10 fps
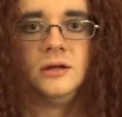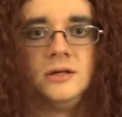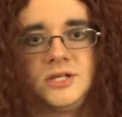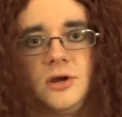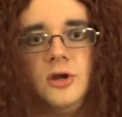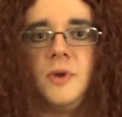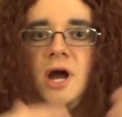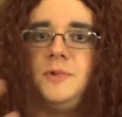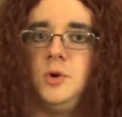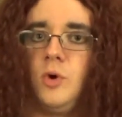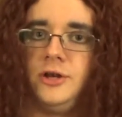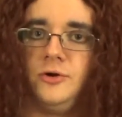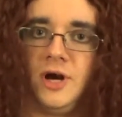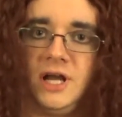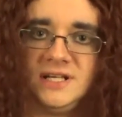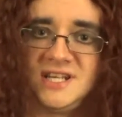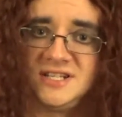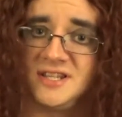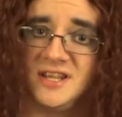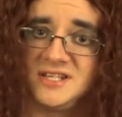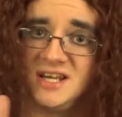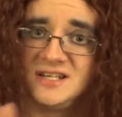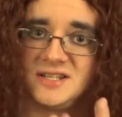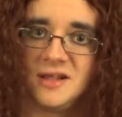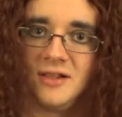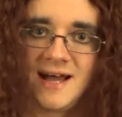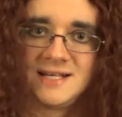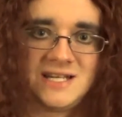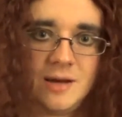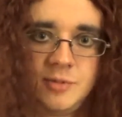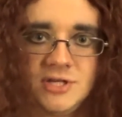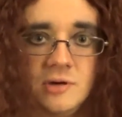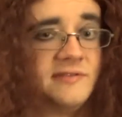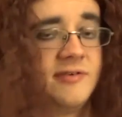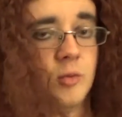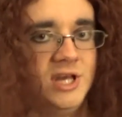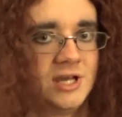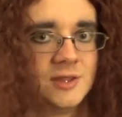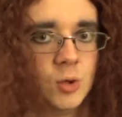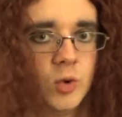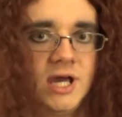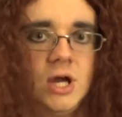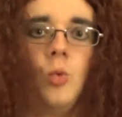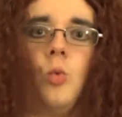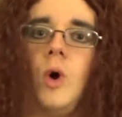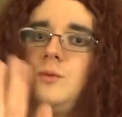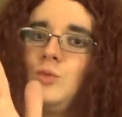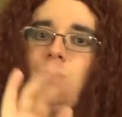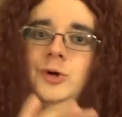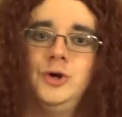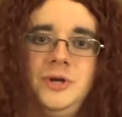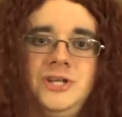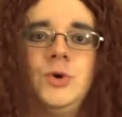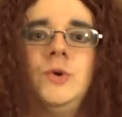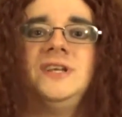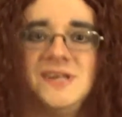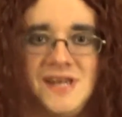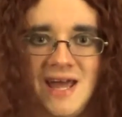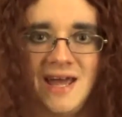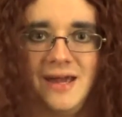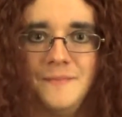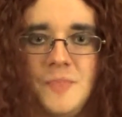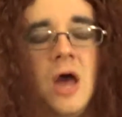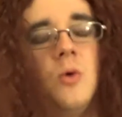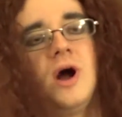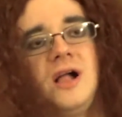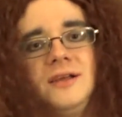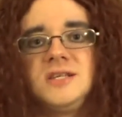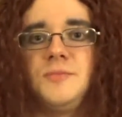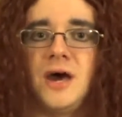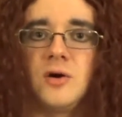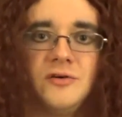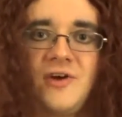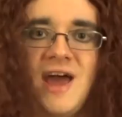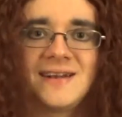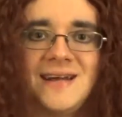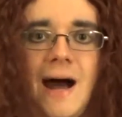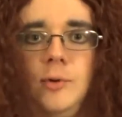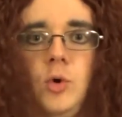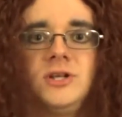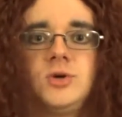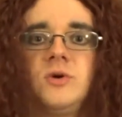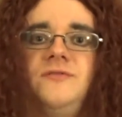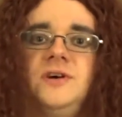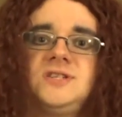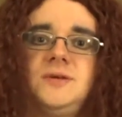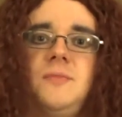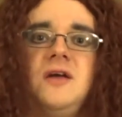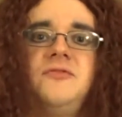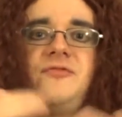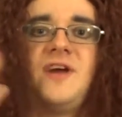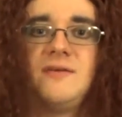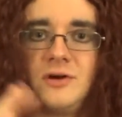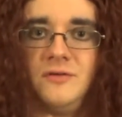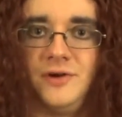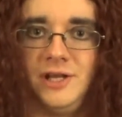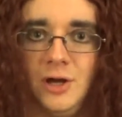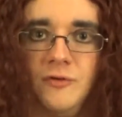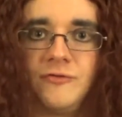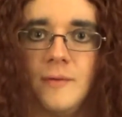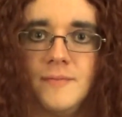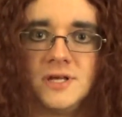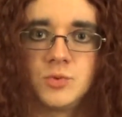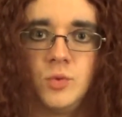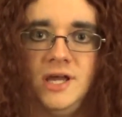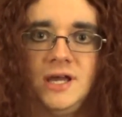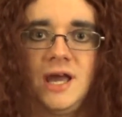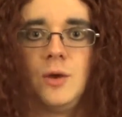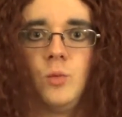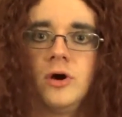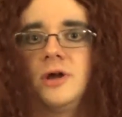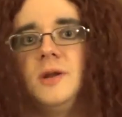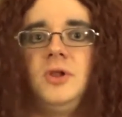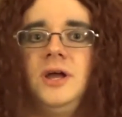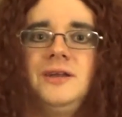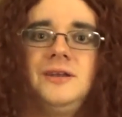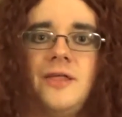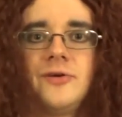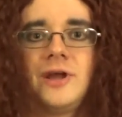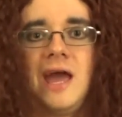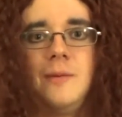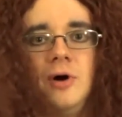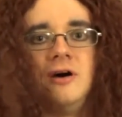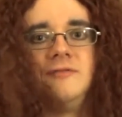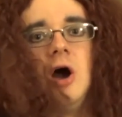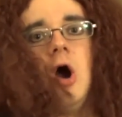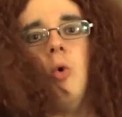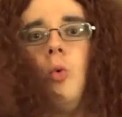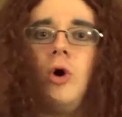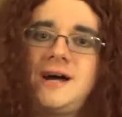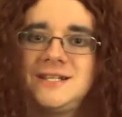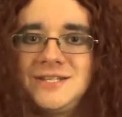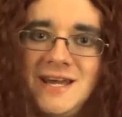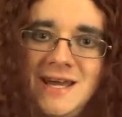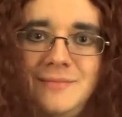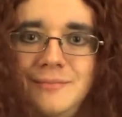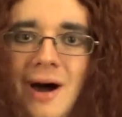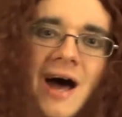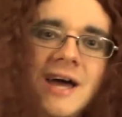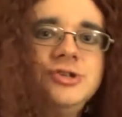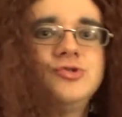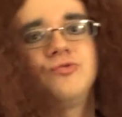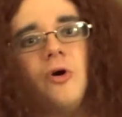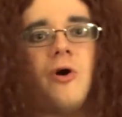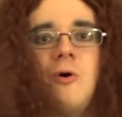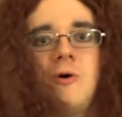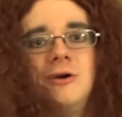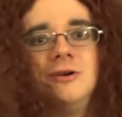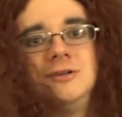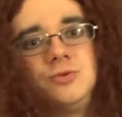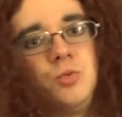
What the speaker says: So you might be wondering, since this is the last episode of A Week in the Wig, what will you be doing today? Well, as a matter of fact, I'm going to revisit my favorite video from this week, and we're going to play another game of What's in My Drawers?